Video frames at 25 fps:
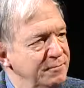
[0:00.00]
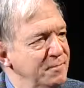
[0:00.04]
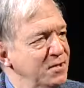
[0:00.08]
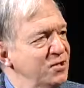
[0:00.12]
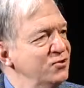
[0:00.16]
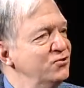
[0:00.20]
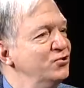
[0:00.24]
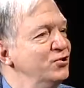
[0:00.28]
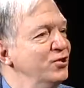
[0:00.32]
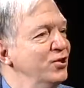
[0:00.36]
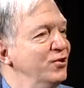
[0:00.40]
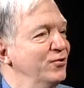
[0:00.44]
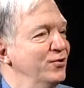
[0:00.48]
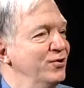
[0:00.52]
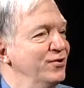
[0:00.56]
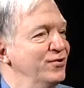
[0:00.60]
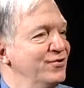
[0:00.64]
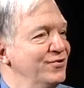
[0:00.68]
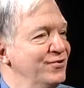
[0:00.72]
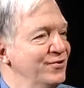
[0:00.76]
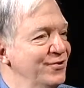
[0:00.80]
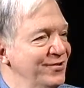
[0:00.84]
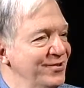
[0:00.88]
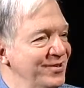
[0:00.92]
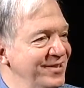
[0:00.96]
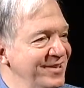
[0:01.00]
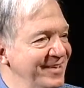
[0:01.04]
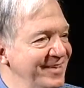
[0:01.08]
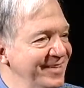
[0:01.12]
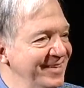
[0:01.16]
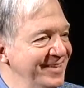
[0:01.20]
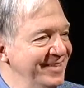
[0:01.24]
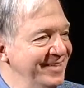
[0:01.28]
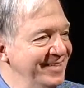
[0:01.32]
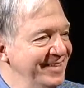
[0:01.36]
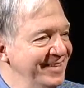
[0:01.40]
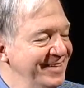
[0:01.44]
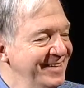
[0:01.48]
missionaries to
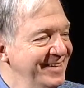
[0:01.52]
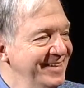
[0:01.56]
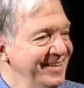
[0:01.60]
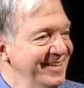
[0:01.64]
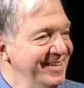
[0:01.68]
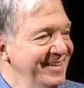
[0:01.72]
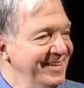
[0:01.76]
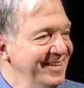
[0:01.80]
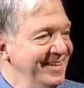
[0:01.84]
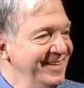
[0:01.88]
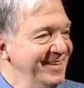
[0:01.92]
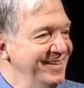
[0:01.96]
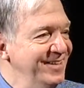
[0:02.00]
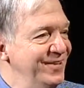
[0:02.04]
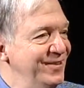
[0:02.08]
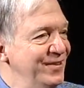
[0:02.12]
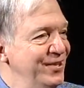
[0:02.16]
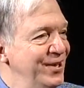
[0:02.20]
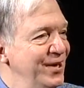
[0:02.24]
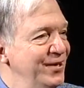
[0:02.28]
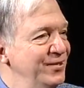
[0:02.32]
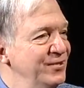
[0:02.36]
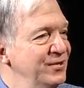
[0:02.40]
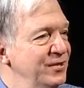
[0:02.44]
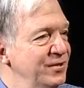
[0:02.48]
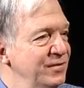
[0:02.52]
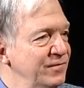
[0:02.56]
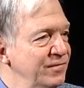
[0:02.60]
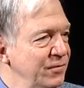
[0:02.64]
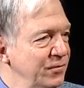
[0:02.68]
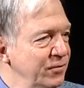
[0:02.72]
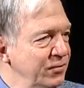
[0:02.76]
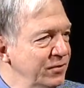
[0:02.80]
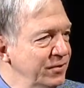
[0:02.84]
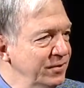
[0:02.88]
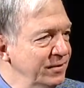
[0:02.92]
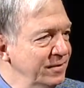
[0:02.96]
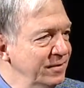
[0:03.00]
the
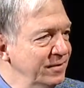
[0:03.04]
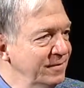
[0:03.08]
unconverted.